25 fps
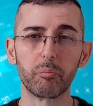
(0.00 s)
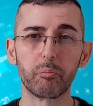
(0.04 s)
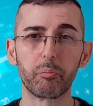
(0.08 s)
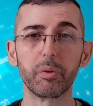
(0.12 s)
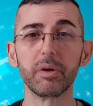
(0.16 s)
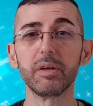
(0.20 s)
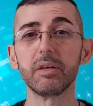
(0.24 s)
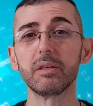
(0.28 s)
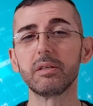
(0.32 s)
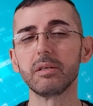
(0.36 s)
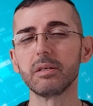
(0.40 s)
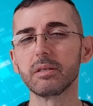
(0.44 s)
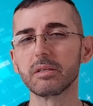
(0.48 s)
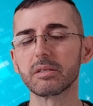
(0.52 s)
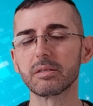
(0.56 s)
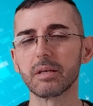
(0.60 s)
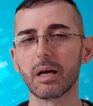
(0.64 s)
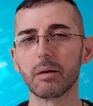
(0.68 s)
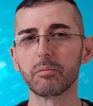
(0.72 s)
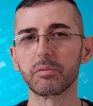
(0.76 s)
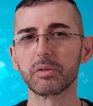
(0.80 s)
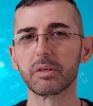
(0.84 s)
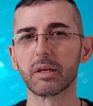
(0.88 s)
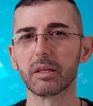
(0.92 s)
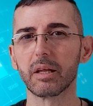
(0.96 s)
printing
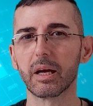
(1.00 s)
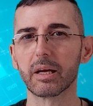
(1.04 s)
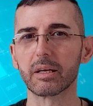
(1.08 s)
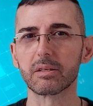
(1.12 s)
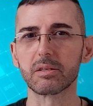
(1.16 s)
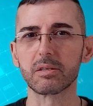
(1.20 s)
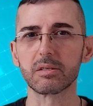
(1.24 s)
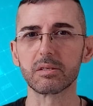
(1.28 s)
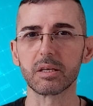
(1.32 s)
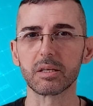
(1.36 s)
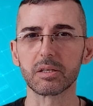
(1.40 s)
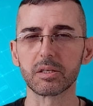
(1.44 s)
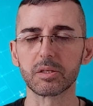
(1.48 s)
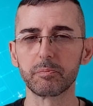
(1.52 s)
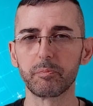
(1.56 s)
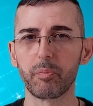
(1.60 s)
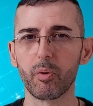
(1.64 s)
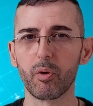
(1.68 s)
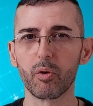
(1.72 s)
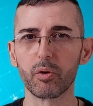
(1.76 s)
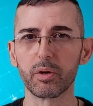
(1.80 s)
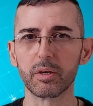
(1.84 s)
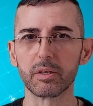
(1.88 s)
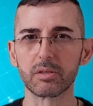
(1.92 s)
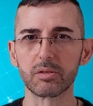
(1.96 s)
something like 6
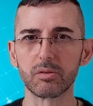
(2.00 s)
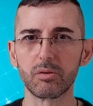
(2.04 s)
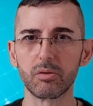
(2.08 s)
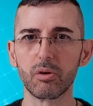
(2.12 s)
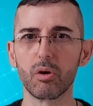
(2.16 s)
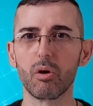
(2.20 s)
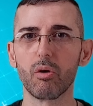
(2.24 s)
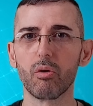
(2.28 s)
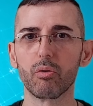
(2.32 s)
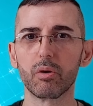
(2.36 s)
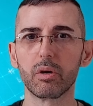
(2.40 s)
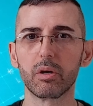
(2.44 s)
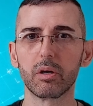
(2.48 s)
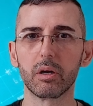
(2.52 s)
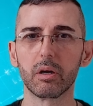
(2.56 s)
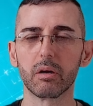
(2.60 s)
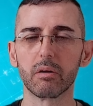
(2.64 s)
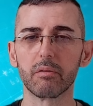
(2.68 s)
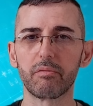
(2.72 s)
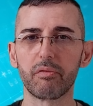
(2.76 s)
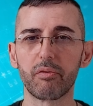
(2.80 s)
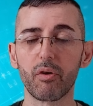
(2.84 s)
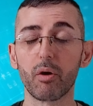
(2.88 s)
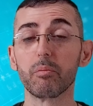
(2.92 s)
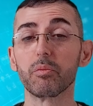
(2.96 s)
points
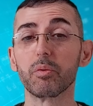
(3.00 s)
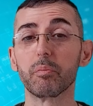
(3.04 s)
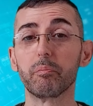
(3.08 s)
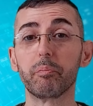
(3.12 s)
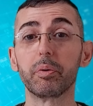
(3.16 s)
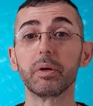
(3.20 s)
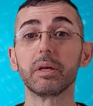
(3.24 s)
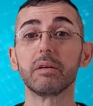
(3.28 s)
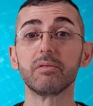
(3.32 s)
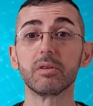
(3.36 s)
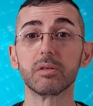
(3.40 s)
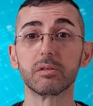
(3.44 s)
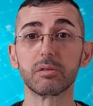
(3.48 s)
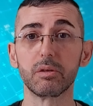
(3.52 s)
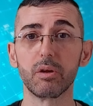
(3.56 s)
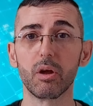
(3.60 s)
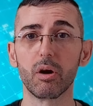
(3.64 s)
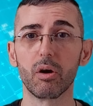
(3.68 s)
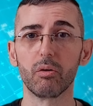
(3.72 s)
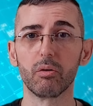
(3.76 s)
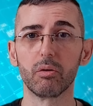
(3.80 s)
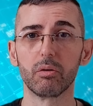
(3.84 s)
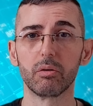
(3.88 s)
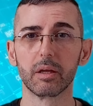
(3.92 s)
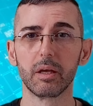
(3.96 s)
lower from the previous
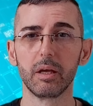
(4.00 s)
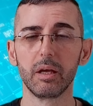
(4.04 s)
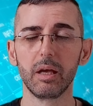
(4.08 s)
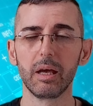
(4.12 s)
low.